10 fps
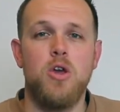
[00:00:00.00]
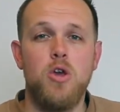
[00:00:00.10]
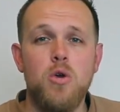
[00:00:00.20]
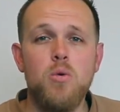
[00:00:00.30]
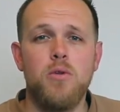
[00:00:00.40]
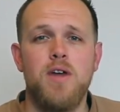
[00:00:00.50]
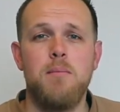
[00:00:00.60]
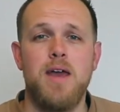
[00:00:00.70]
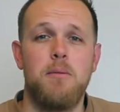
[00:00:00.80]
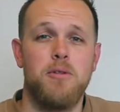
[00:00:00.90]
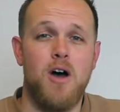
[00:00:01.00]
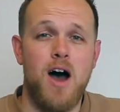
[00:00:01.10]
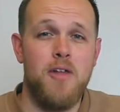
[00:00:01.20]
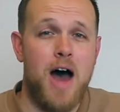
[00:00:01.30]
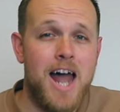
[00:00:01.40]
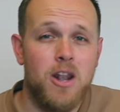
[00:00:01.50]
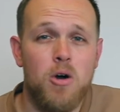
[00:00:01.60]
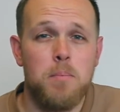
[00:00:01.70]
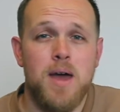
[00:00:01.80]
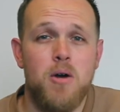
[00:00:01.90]
you will then be able to either
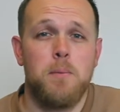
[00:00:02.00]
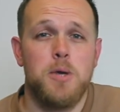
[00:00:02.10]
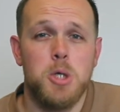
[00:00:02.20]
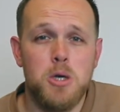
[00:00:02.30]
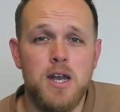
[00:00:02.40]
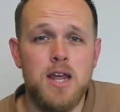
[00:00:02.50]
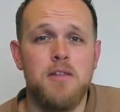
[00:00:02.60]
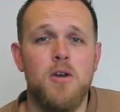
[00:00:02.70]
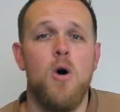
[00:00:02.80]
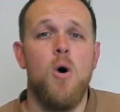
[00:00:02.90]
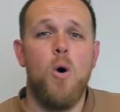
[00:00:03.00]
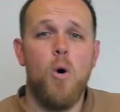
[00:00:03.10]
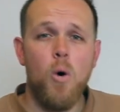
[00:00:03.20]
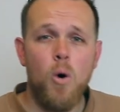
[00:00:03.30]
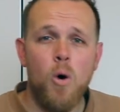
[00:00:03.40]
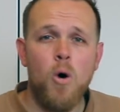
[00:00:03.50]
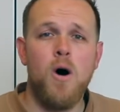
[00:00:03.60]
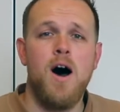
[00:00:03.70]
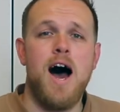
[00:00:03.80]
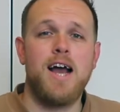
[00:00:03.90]
unlock better opportunities
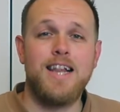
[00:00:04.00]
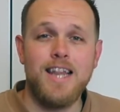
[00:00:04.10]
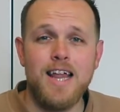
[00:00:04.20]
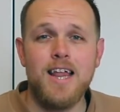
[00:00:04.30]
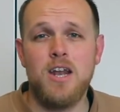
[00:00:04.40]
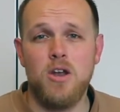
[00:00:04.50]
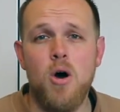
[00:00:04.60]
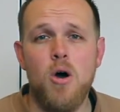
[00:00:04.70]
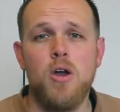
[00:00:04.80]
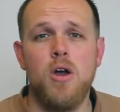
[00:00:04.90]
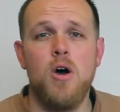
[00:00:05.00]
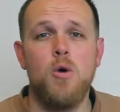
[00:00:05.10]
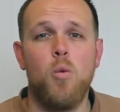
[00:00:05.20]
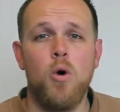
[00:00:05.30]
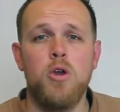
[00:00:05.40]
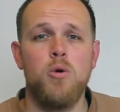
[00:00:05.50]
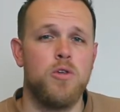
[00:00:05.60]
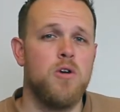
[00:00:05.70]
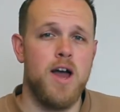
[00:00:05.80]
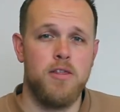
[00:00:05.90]
or clearly know what your
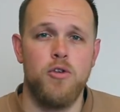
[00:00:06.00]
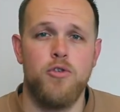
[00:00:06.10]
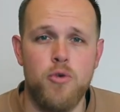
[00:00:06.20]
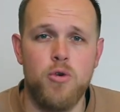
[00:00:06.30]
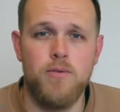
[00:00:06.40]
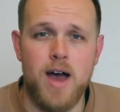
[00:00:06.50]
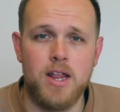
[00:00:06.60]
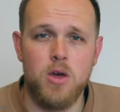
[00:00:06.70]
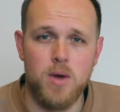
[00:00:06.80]
site's true value